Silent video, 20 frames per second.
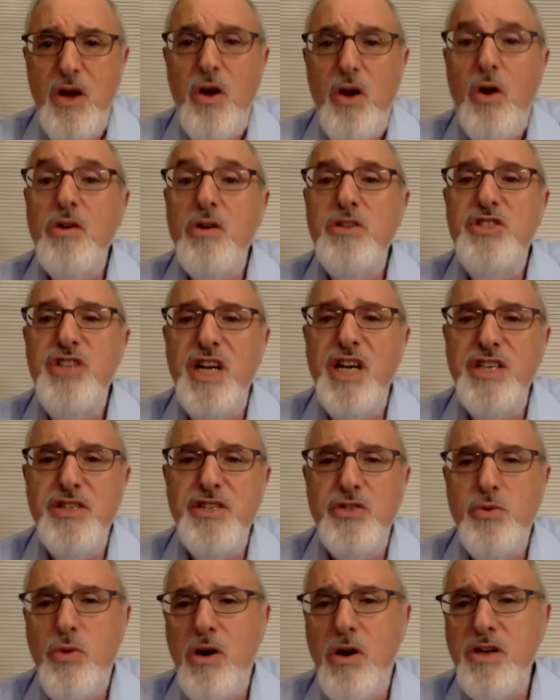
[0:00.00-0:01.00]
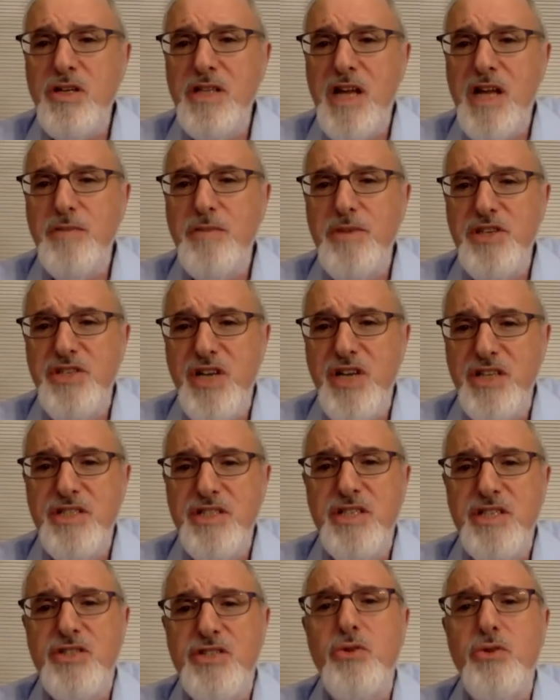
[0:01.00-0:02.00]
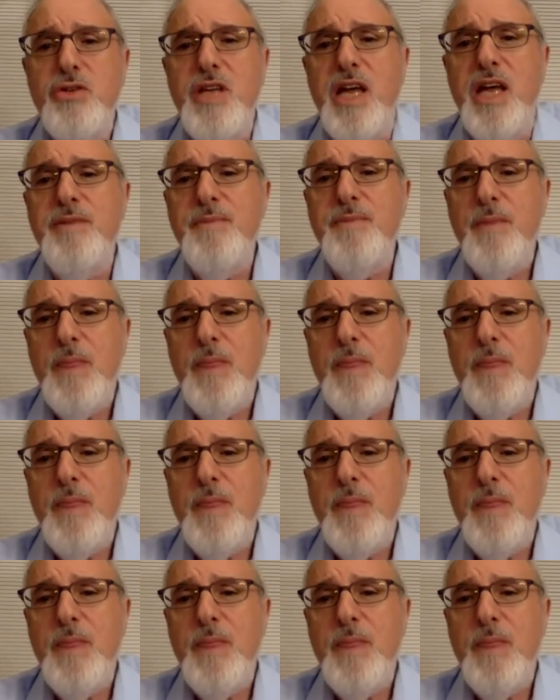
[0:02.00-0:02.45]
or judges who aren't allowed to be judges, it's okay.